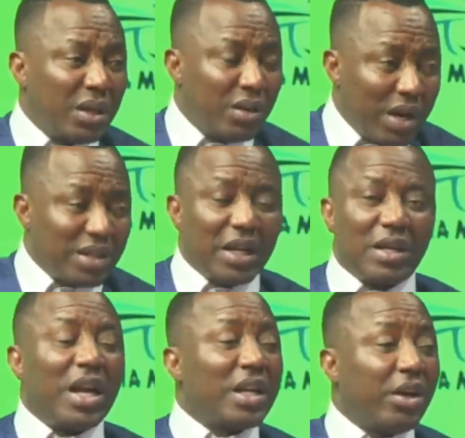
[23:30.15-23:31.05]
rest at
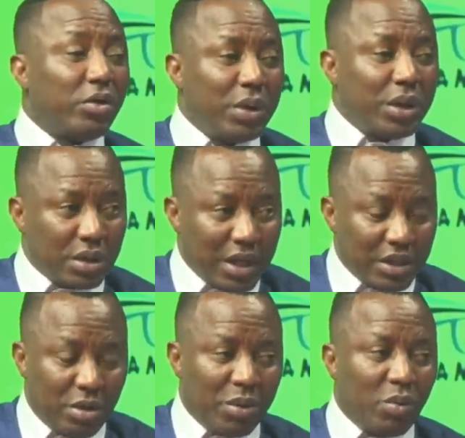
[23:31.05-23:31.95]
night, I'll do it. That's
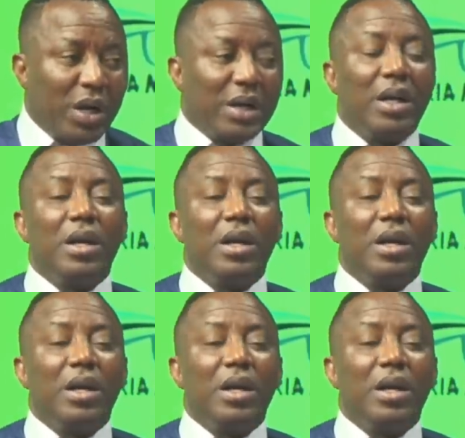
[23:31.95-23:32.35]
number one.